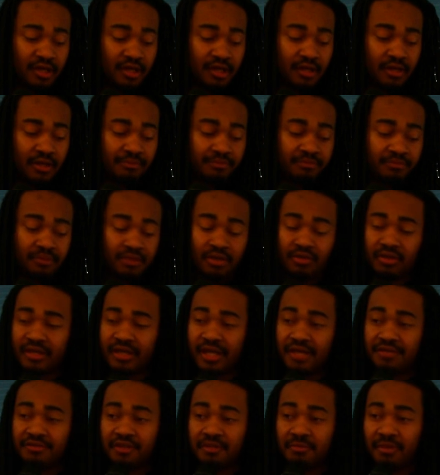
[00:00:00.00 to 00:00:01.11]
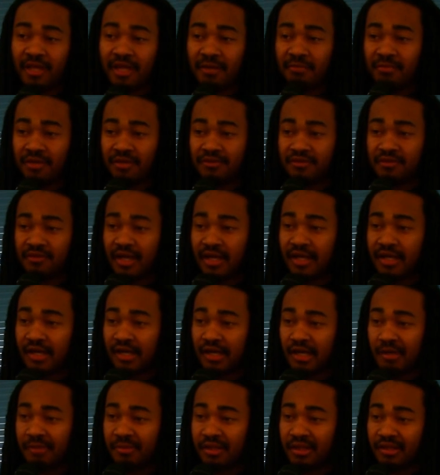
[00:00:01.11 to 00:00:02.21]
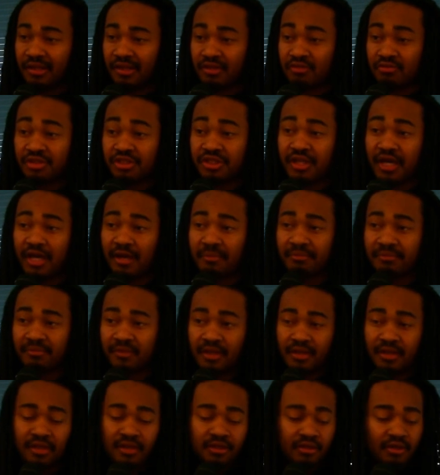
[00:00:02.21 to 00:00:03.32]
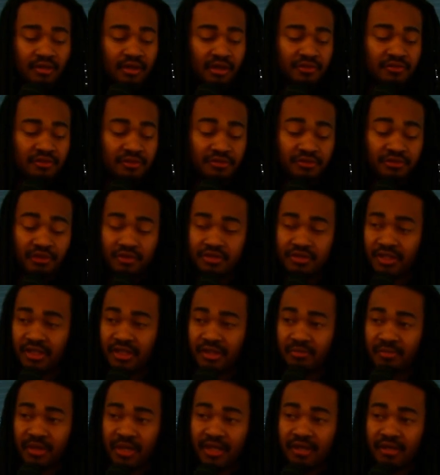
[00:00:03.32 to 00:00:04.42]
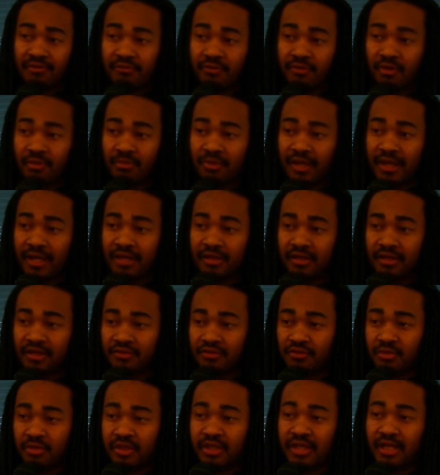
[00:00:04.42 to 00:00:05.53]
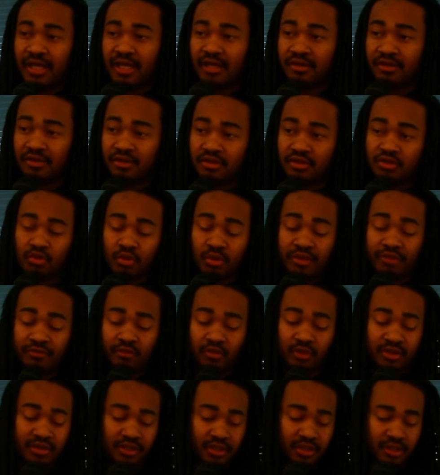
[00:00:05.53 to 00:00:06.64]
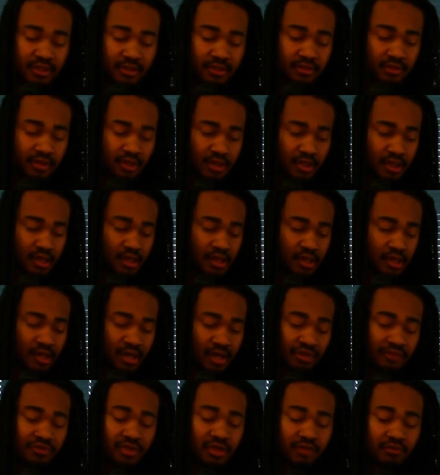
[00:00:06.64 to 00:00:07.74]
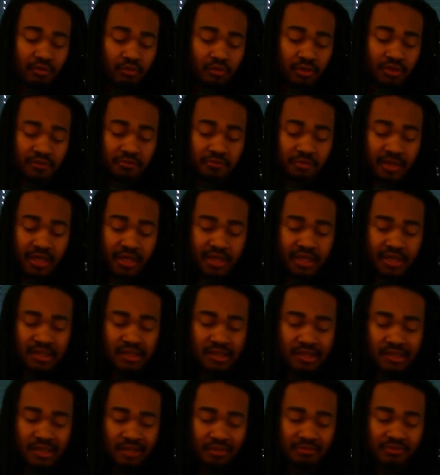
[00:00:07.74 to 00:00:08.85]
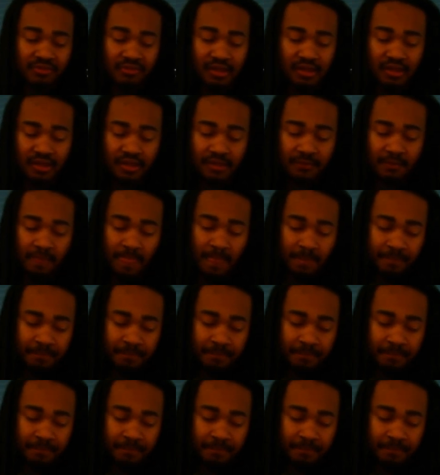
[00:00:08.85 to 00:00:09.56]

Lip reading: go to kcblackbusiness.com and click on shop. You can also search eBay for Black History Calendar 2014. I also have a wristband that I'm selling.